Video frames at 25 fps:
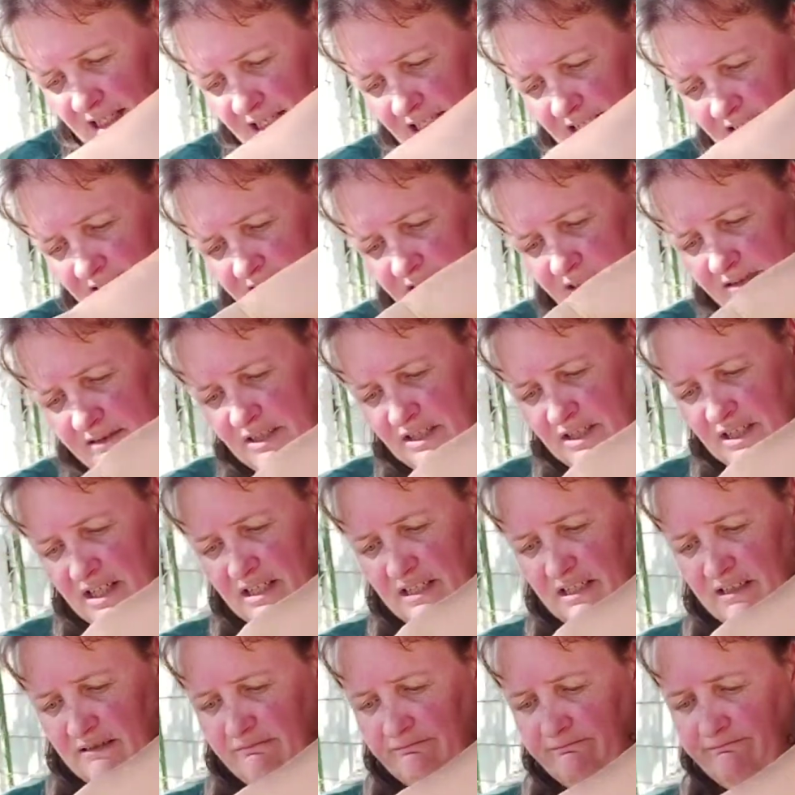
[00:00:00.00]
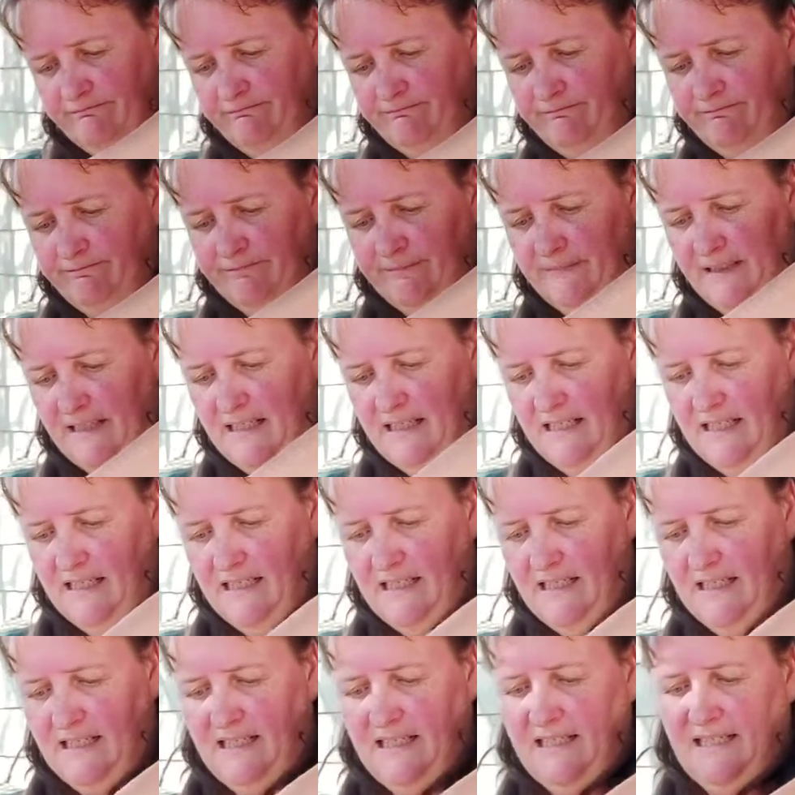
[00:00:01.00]
And I'm just going to
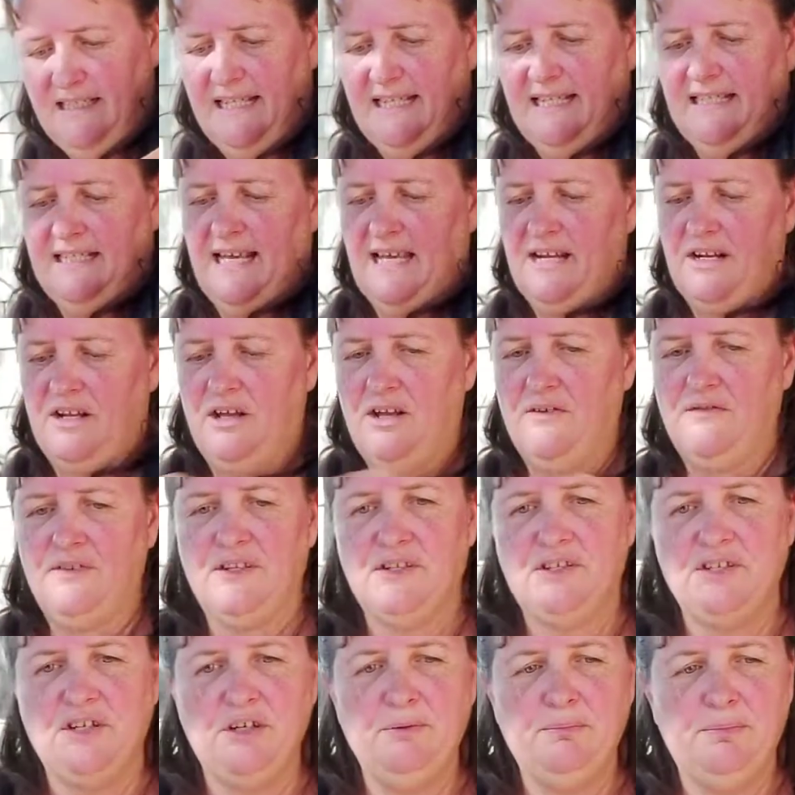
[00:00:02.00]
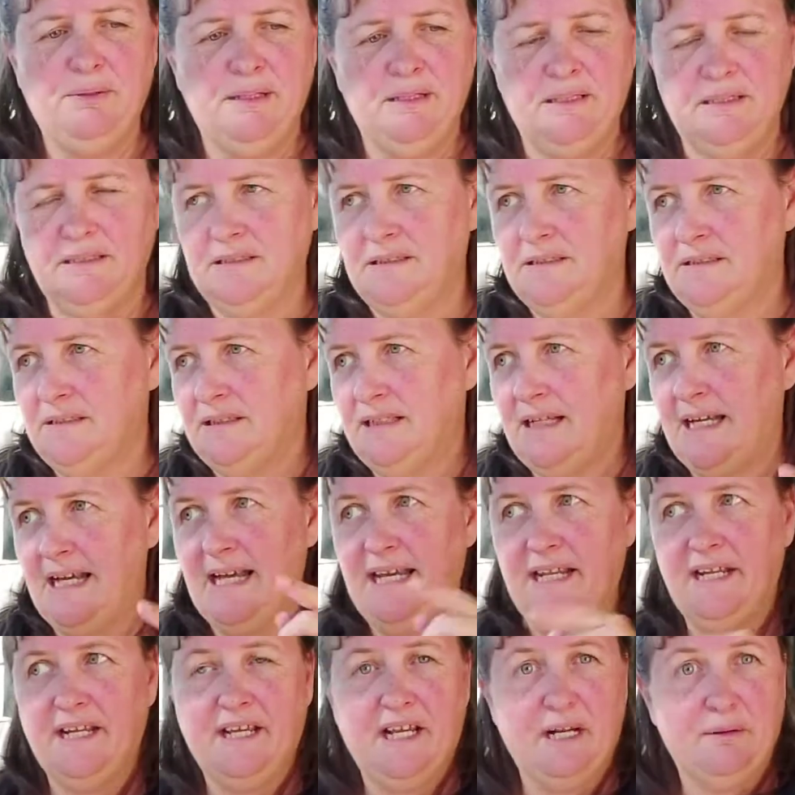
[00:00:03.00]
stick that over the top,
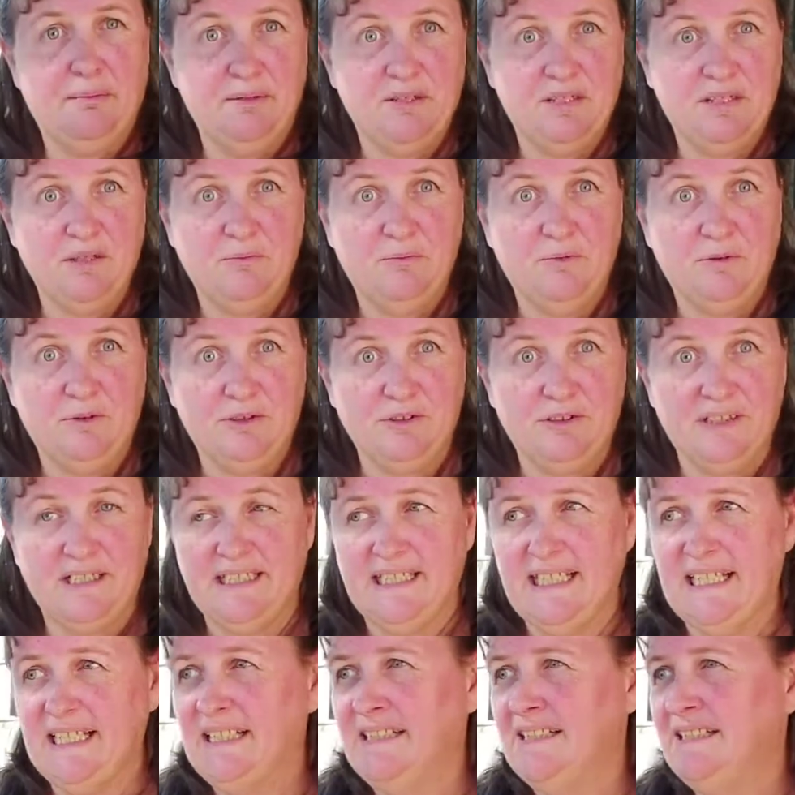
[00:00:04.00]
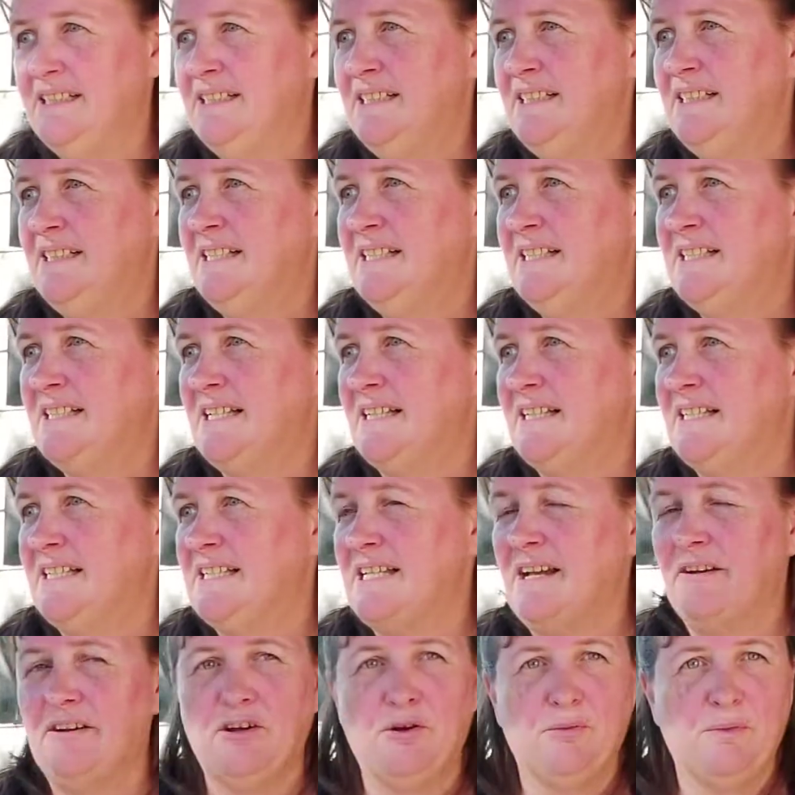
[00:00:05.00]
and I'm going to put some water in there. Something's
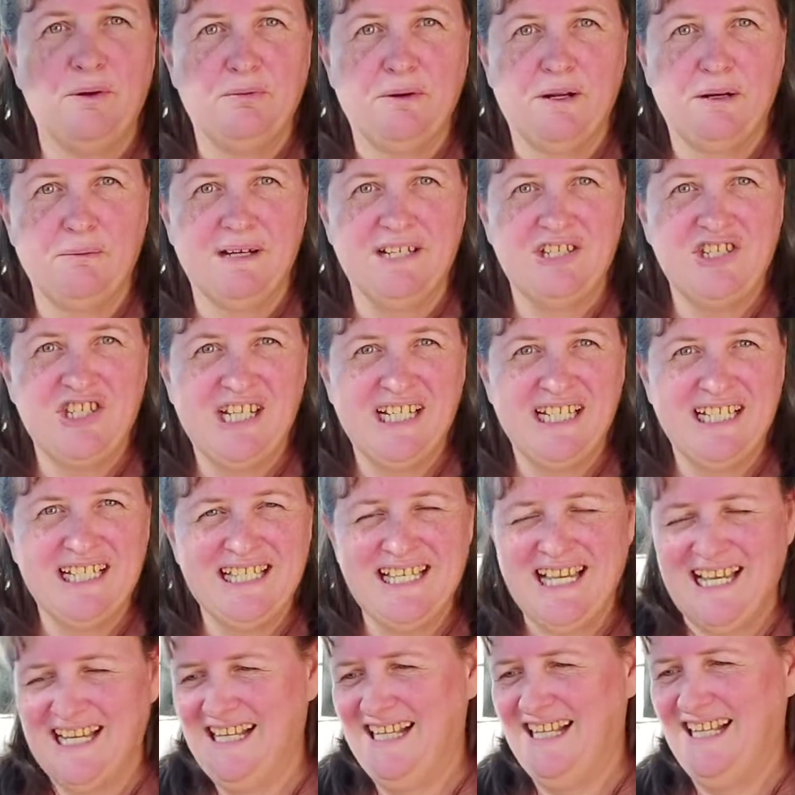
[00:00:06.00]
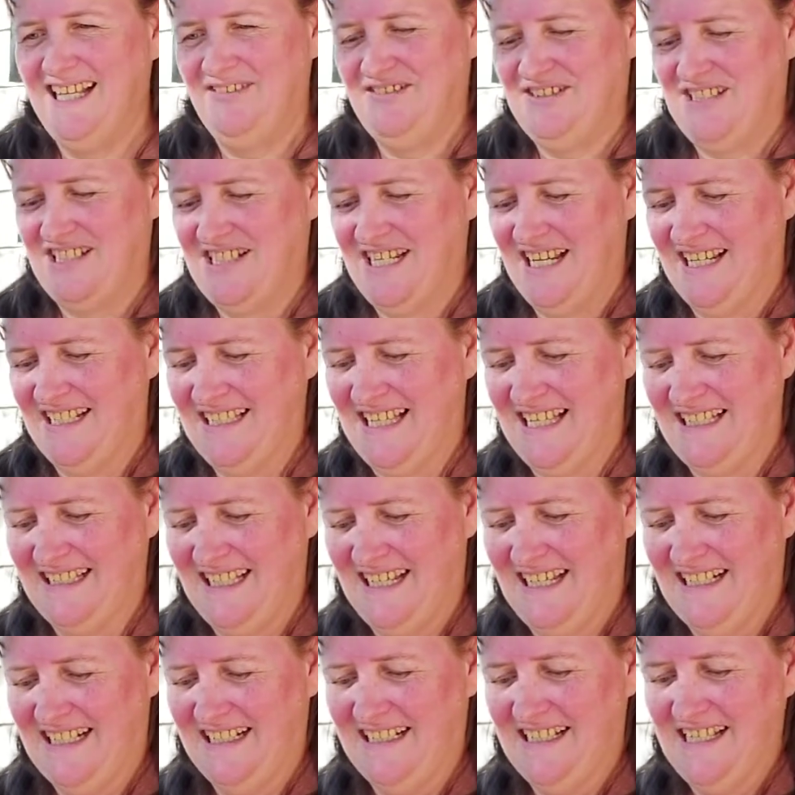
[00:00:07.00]
going on with one of my chickens. I'll have to check that
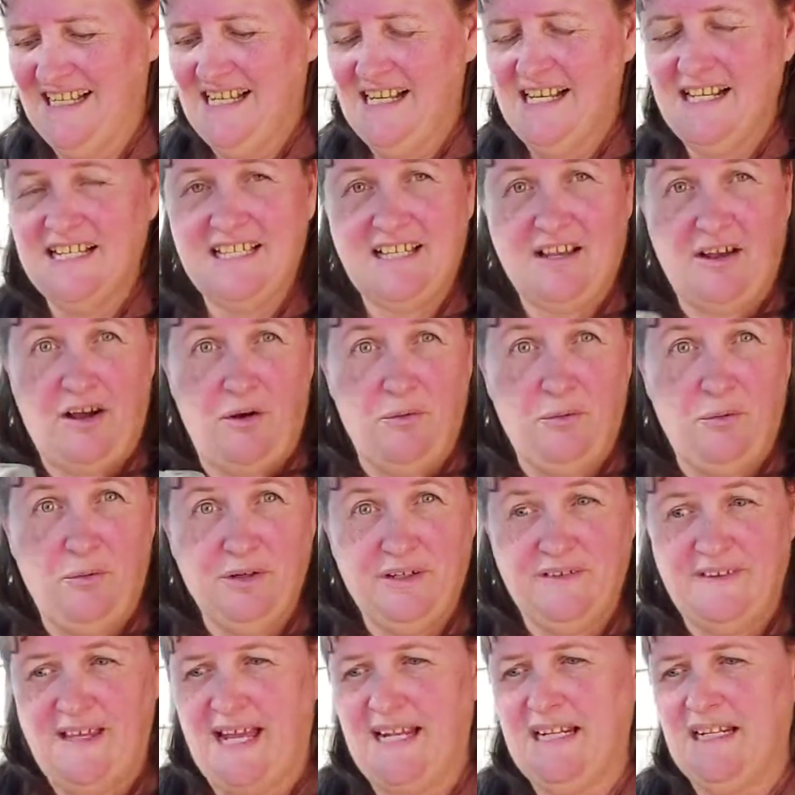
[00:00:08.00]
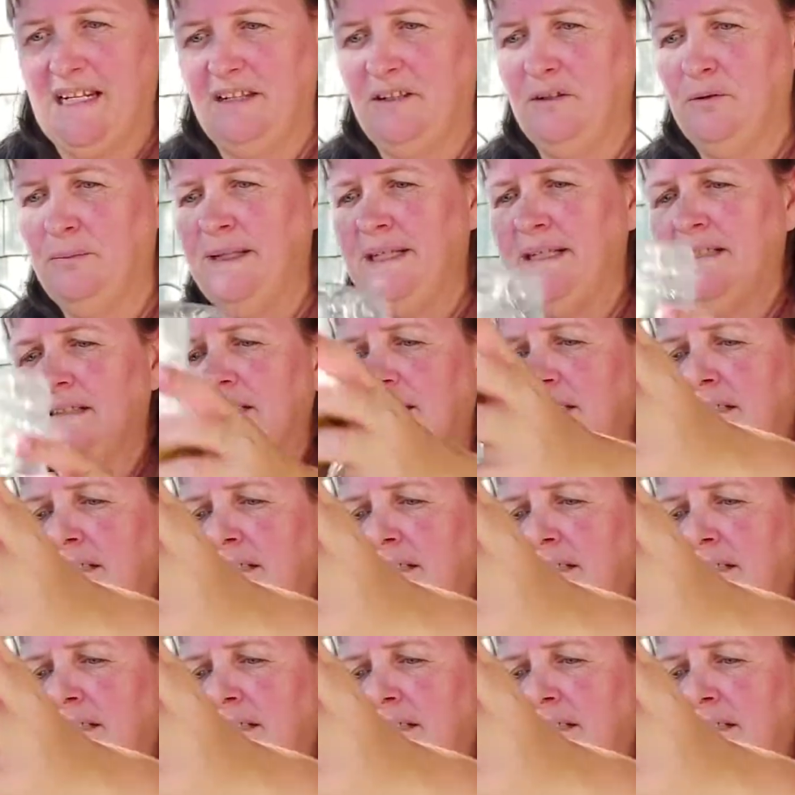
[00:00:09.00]
later. So I'll water that in a little bit.